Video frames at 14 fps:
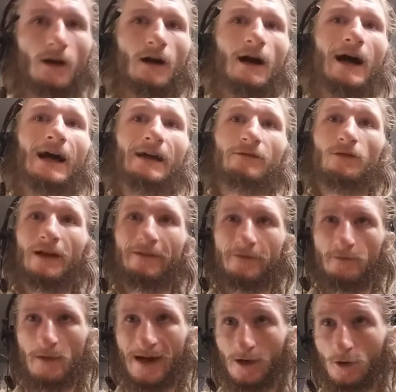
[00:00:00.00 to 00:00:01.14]
I have left
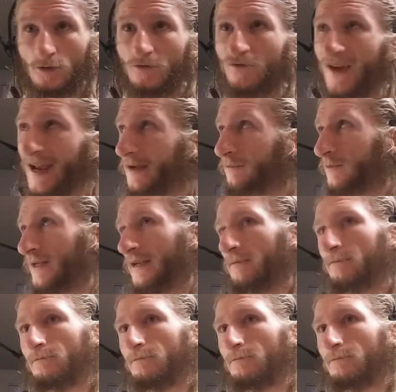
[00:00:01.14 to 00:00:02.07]
my own family.